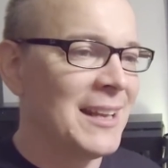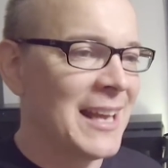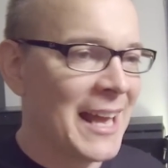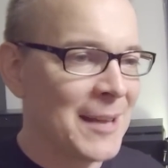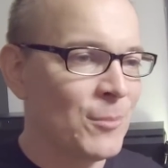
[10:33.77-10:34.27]

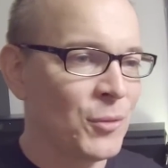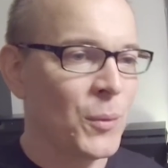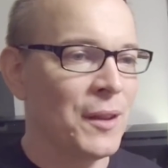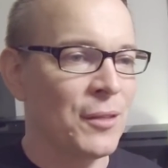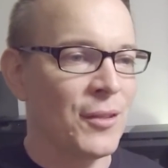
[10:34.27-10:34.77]
games
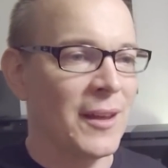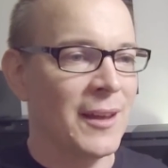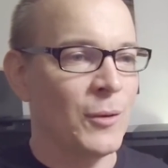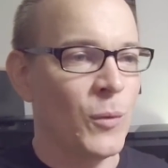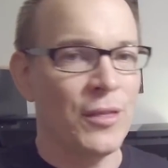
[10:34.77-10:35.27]
with
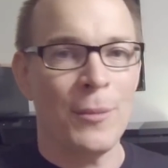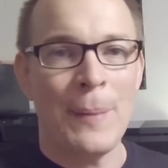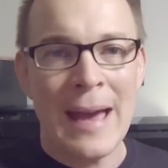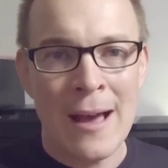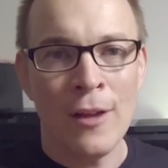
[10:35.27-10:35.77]
the
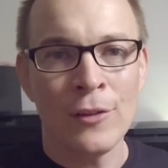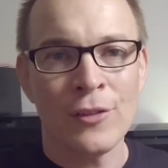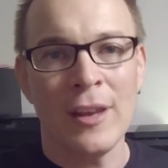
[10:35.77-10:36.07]
pals,